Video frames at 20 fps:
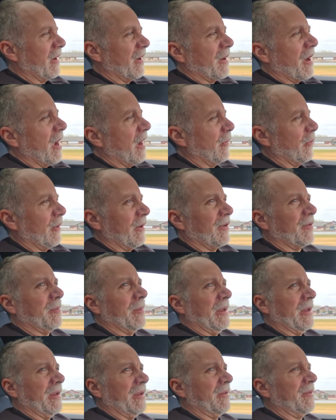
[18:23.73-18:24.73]
at highway
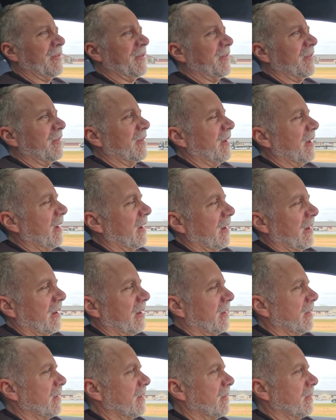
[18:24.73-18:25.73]
speeds,
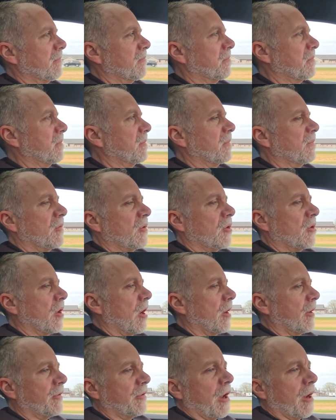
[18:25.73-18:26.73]

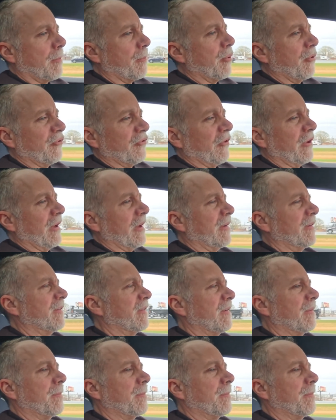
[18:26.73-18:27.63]
not pushing it.